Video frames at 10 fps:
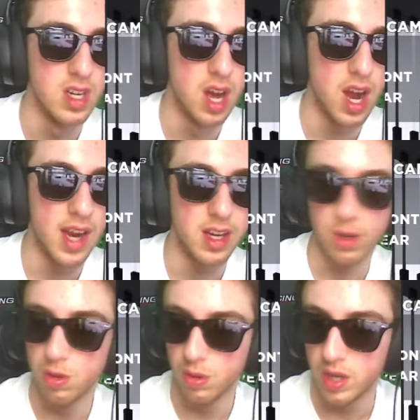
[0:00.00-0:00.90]
Alright,
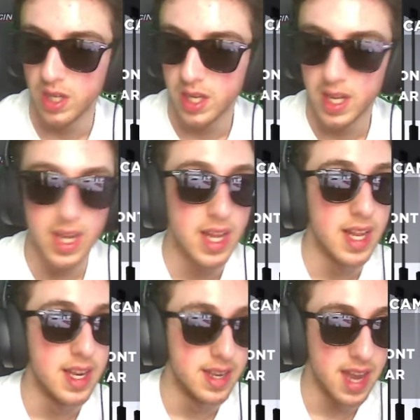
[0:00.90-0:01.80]
cool.
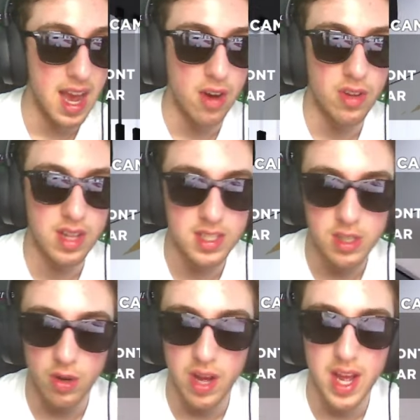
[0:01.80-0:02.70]
Now, let's
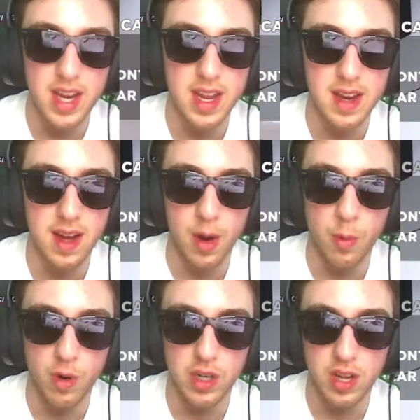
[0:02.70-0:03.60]
go ahead and uh,
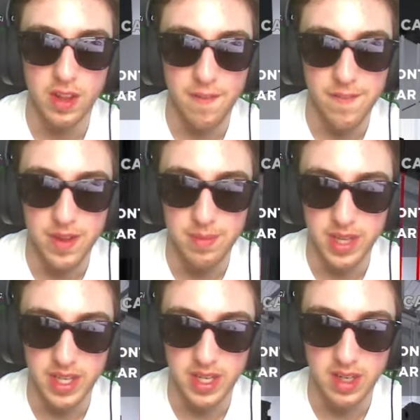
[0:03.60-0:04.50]
work on the
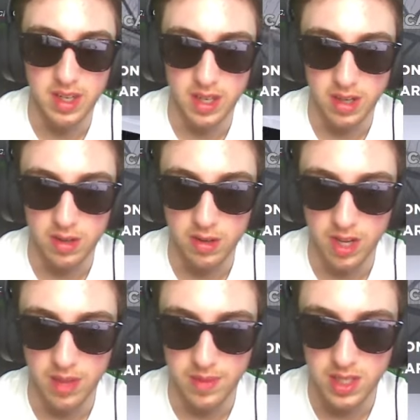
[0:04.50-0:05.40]
fitment here, yo. Hold
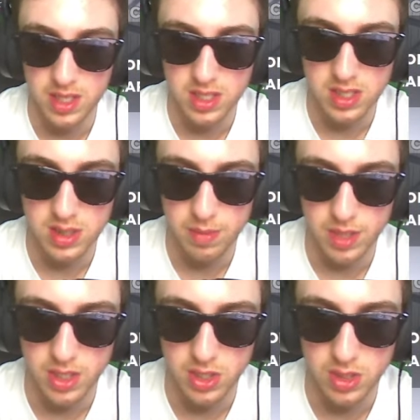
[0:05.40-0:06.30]
on, let me just
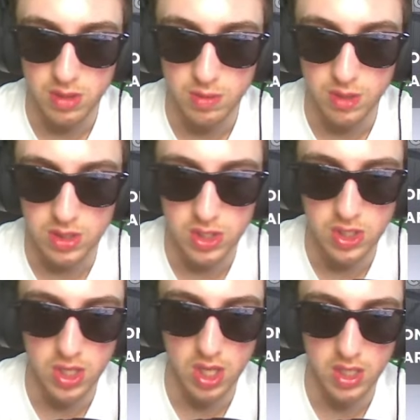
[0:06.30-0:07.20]
make sure we're
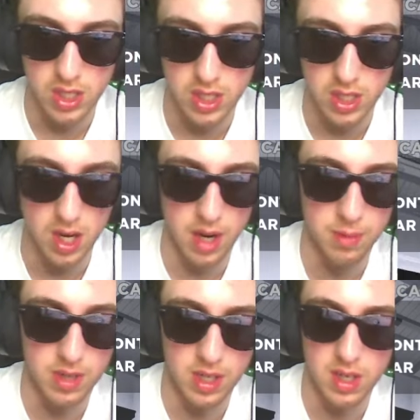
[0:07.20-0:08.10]
solid here. All right,
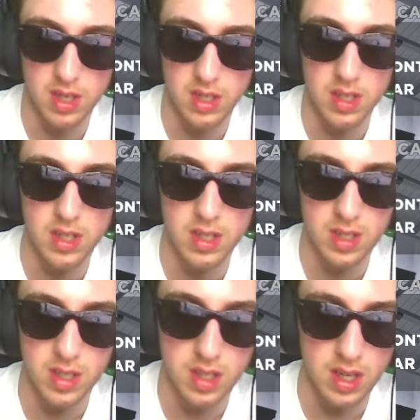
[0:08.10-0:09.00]
we're good.
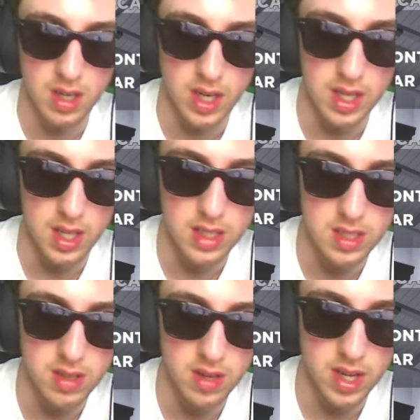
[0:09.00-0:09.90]
All right, let's
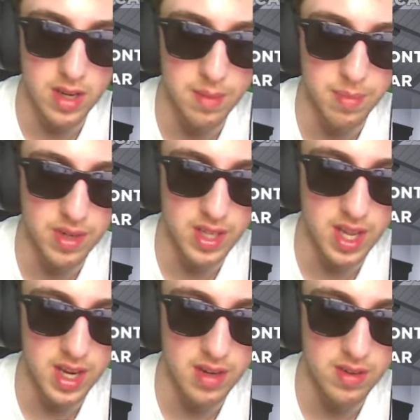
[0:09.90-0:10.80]
go ahead, bring
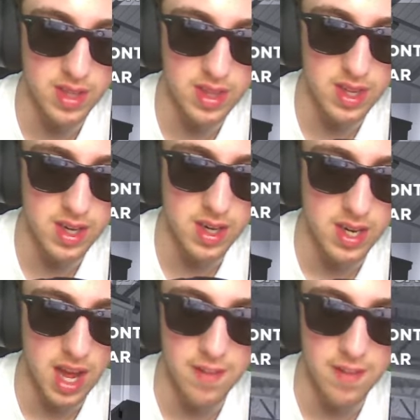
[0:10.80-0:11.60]
that out right there. I